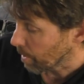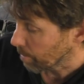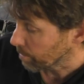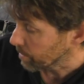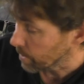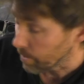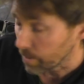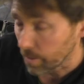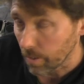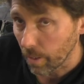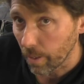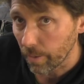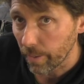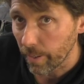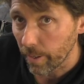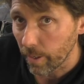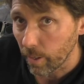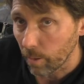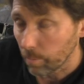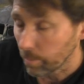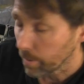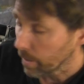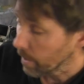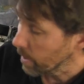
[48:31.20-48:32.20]
pump's inside the
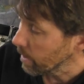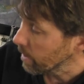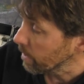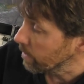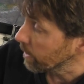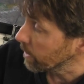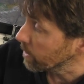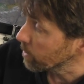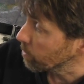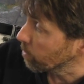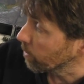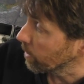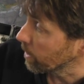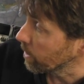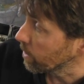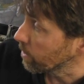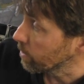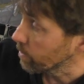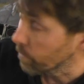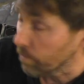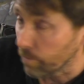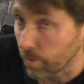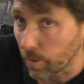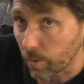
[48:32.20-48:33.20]
helm here, that's where
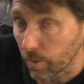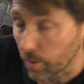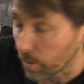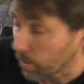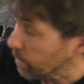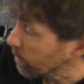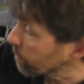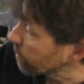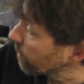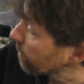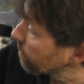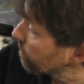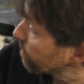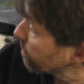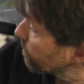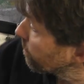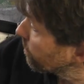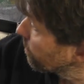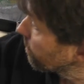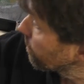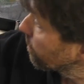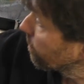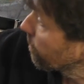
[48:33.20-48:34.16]
you fill the oil from.